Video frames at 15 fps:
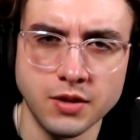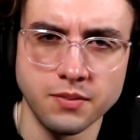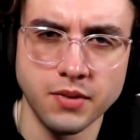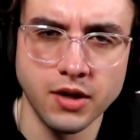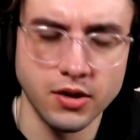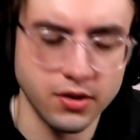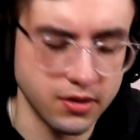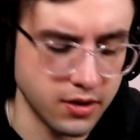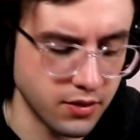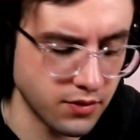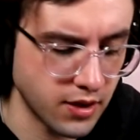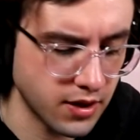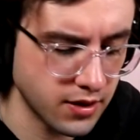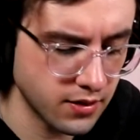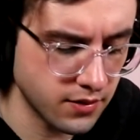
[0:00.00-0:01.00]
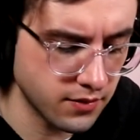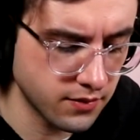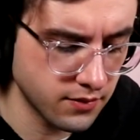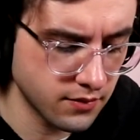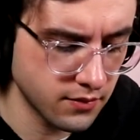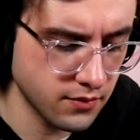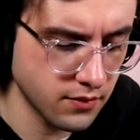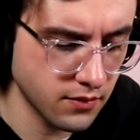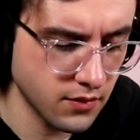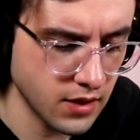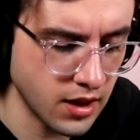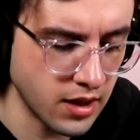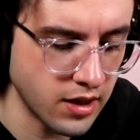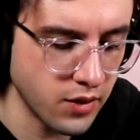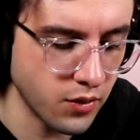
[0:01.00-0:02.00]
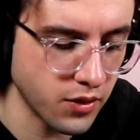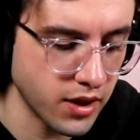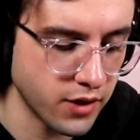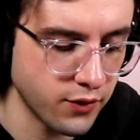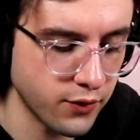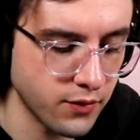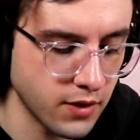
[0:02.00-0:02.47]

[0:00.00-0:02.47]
apparently, right? And they were, like,